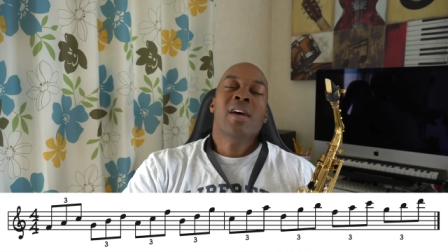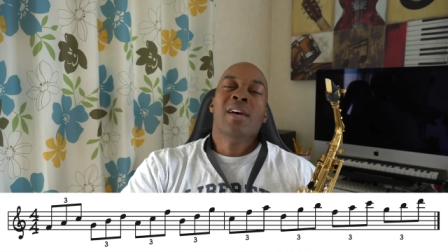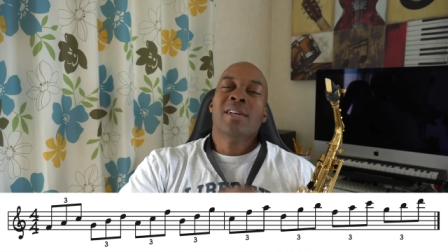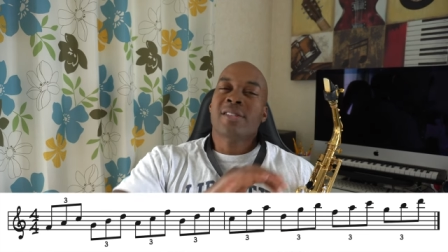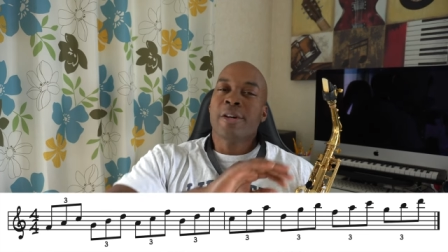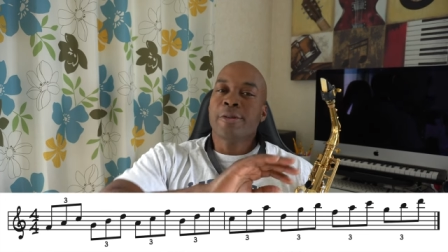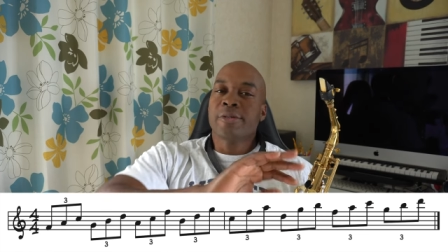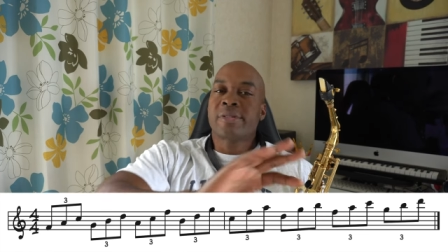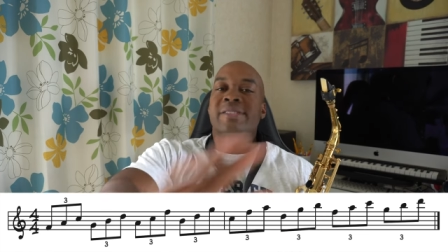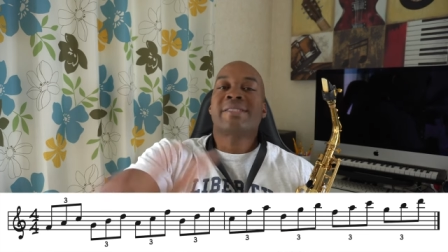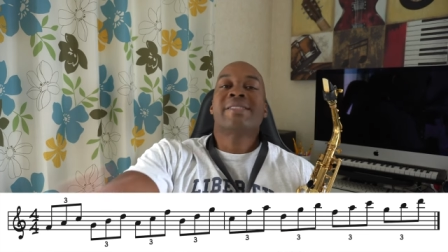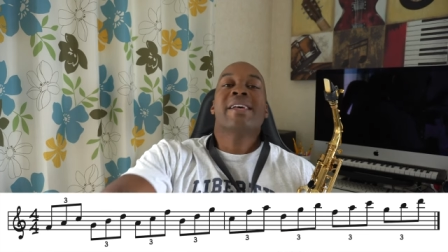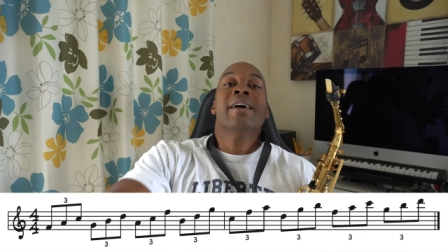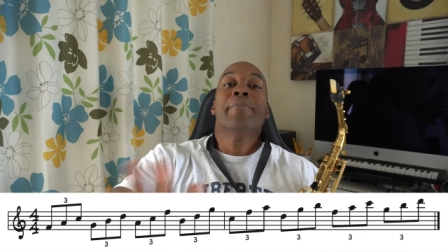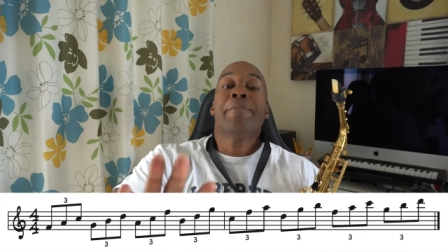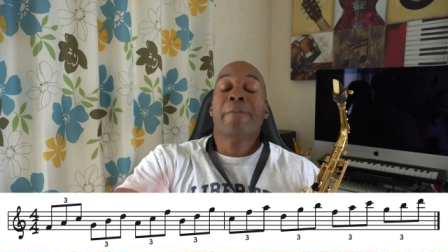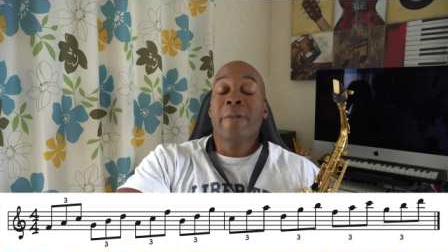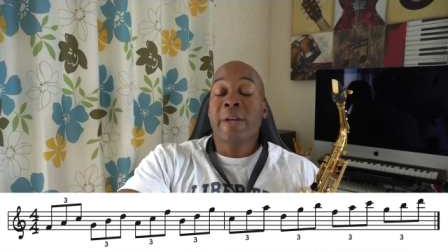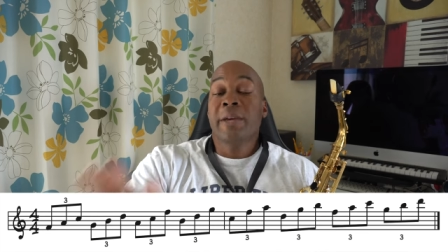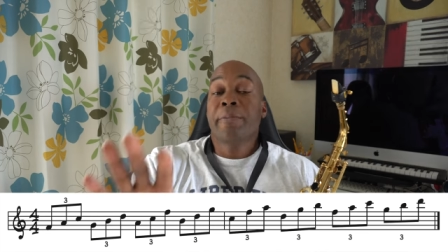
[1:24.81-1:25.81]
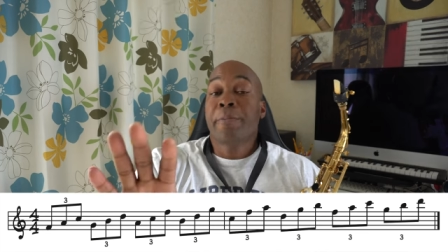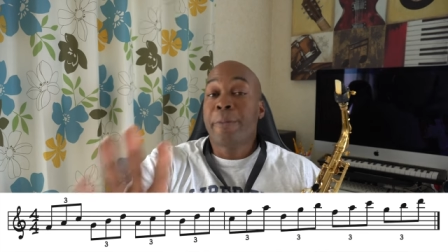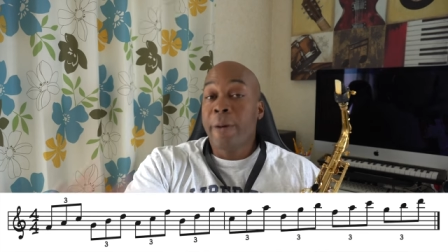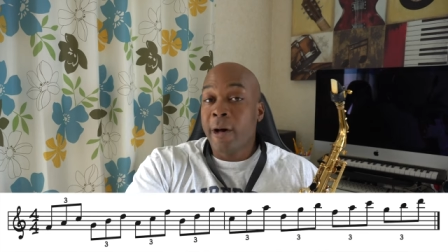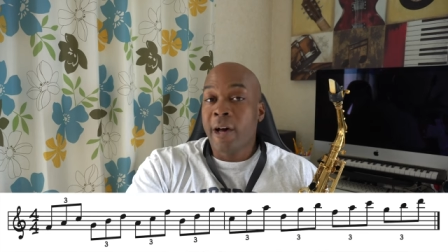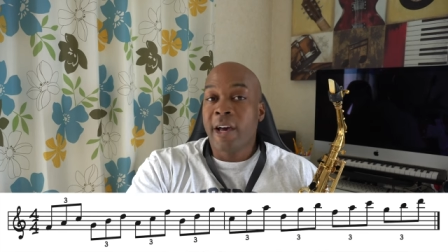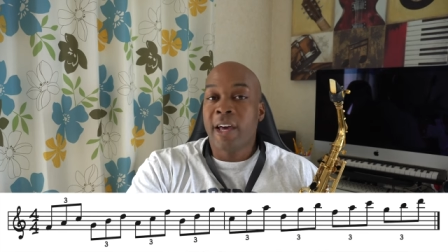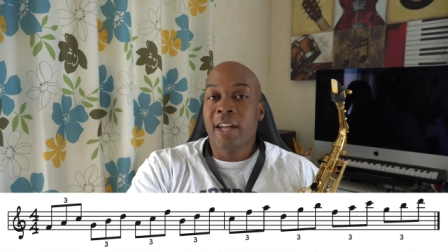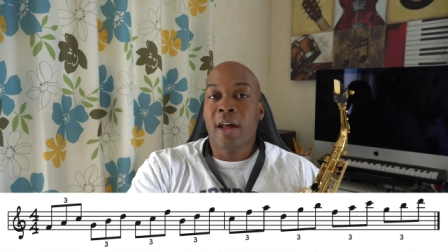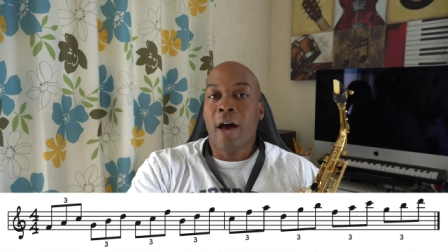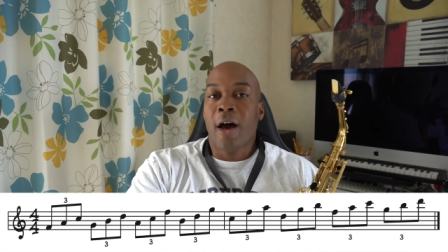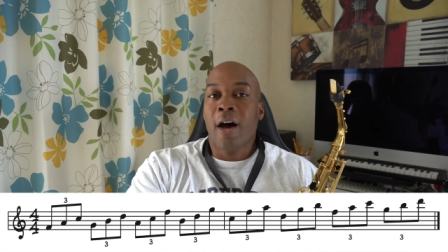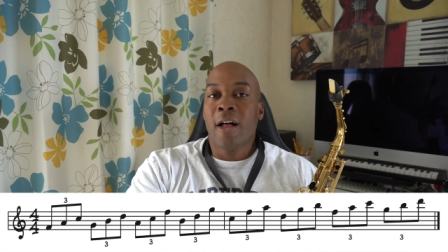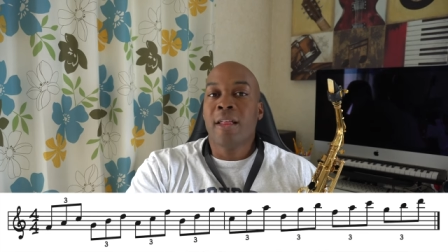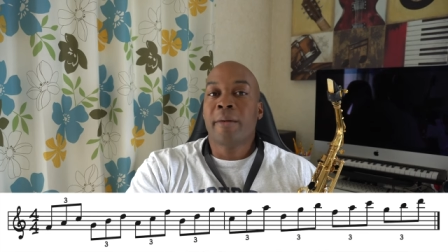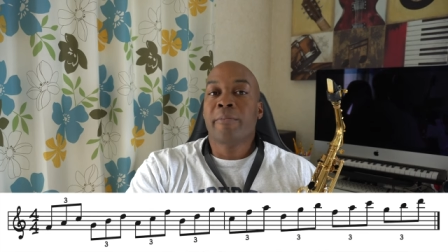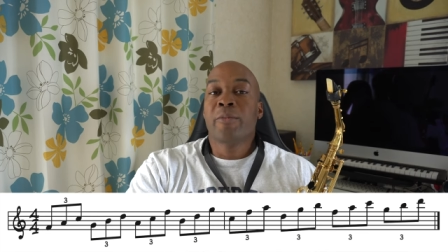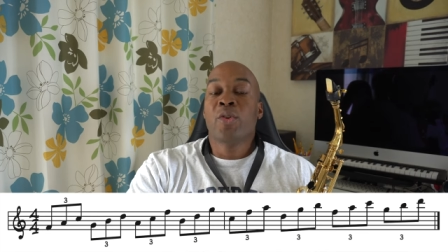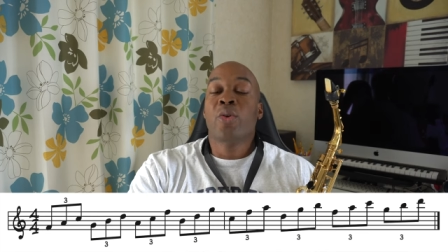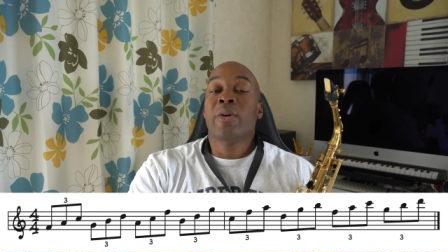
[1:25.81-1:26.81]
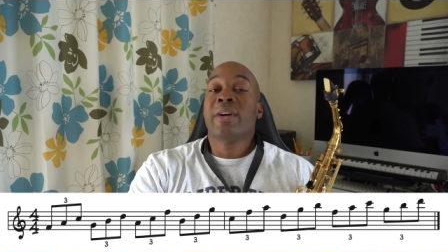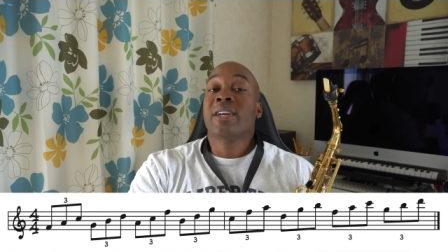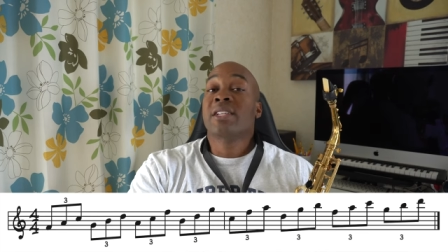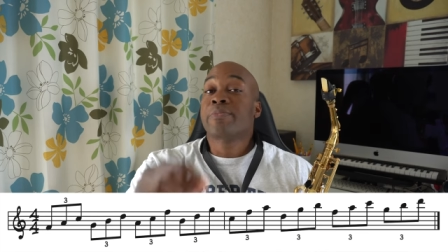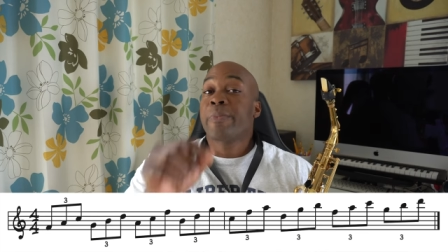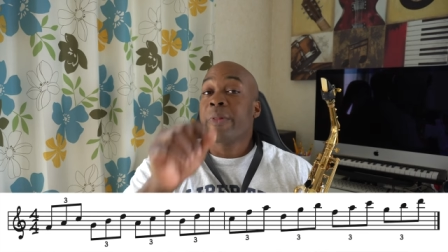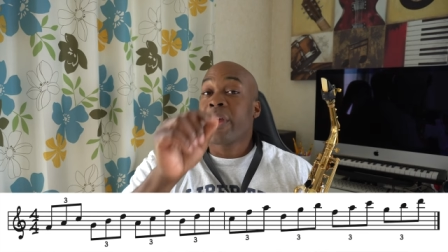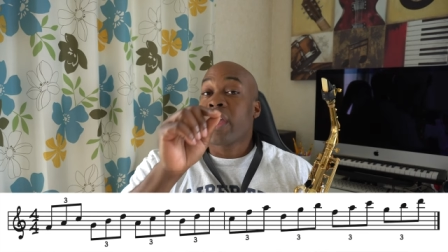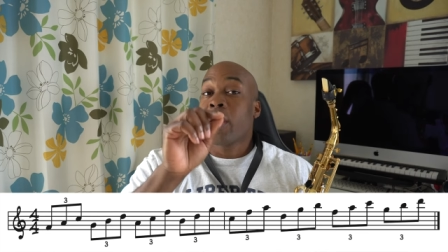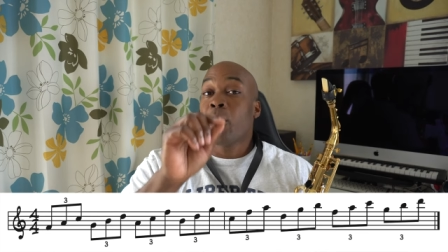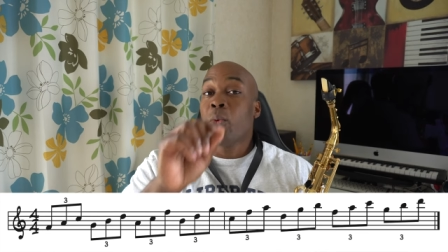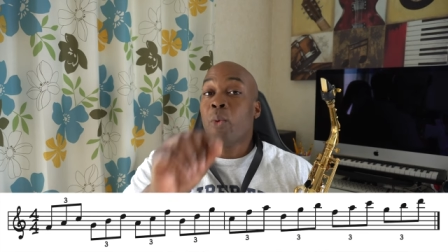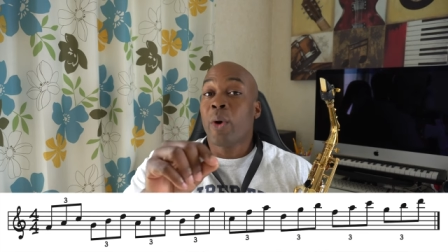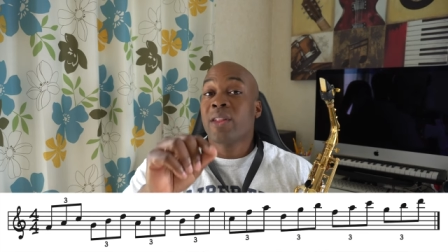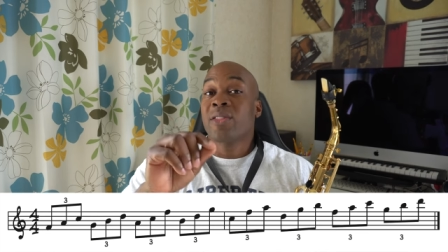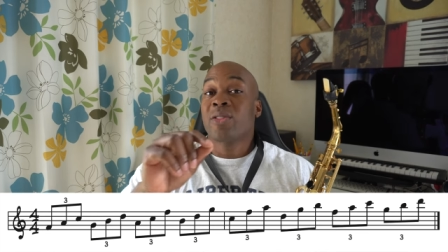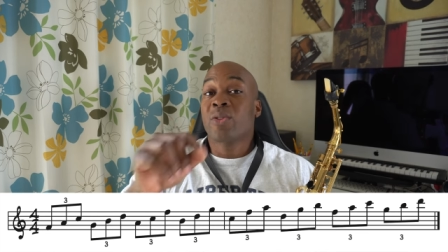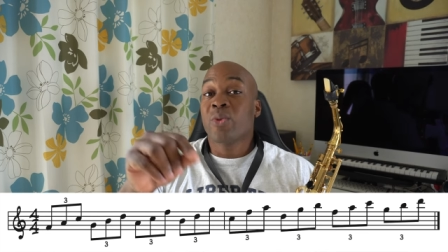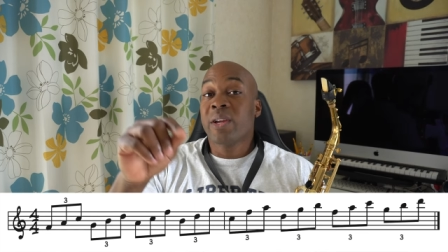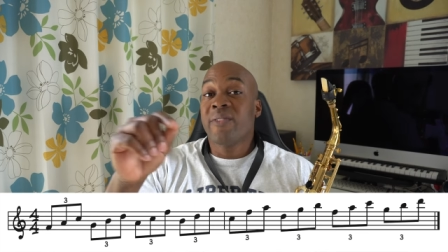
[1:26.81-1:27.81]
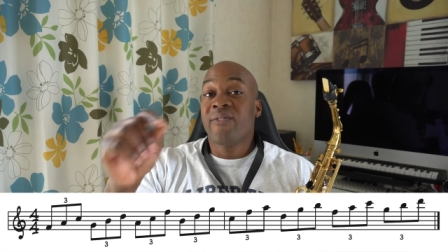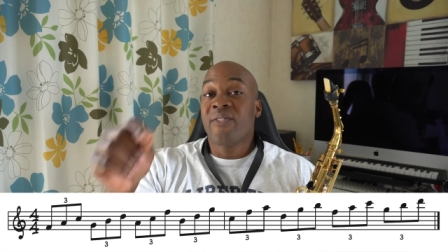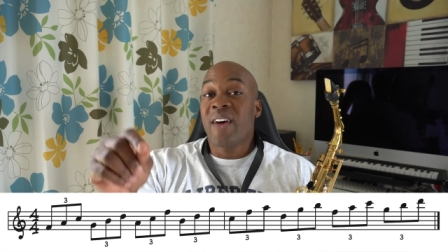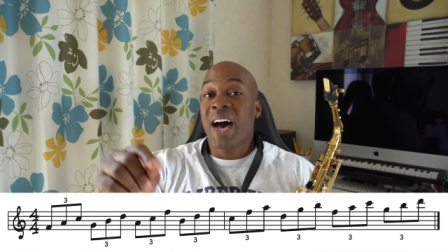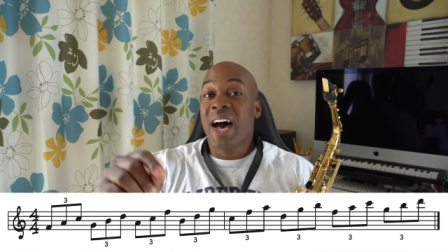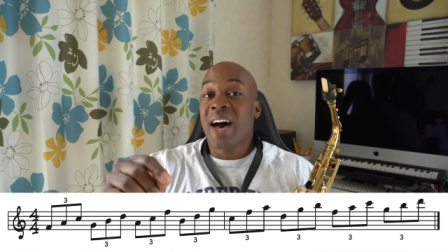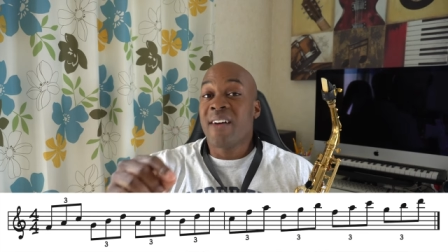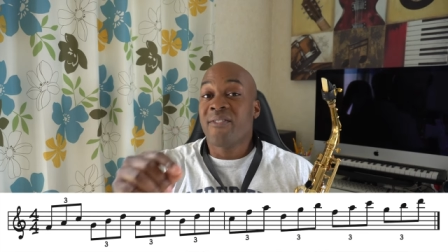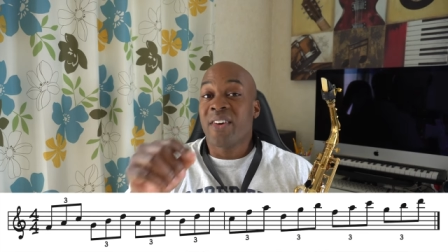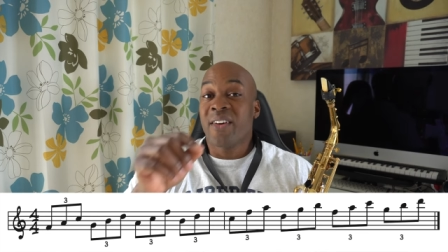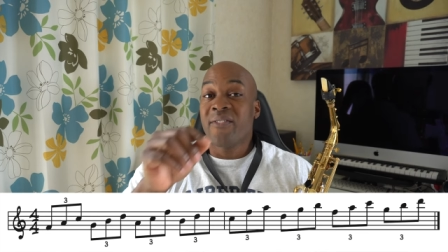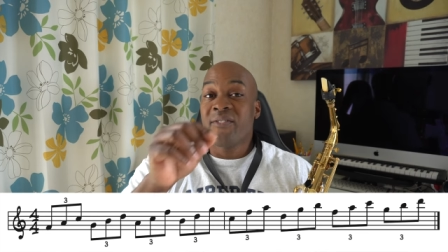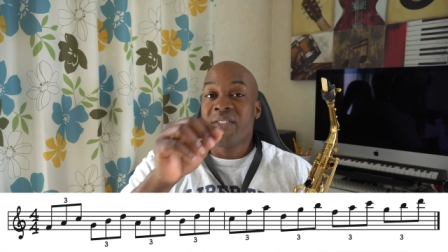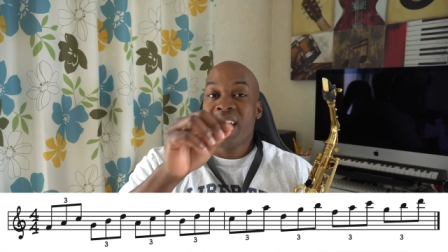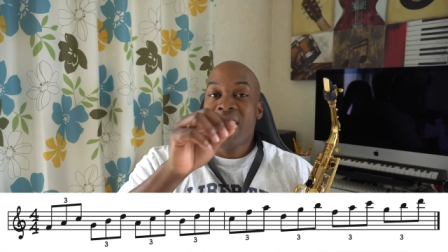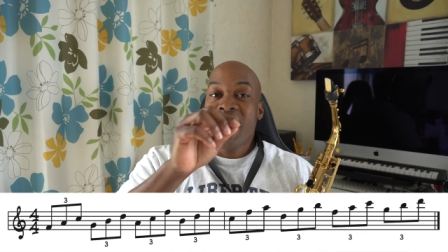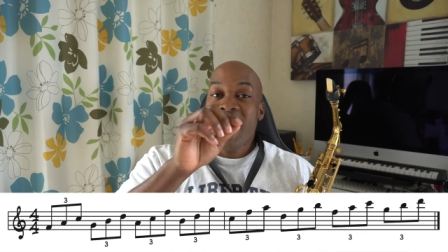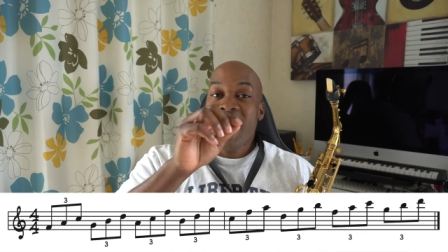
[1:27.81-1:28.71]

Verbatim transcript: So simply put, all I'm doing is playing one, three, five of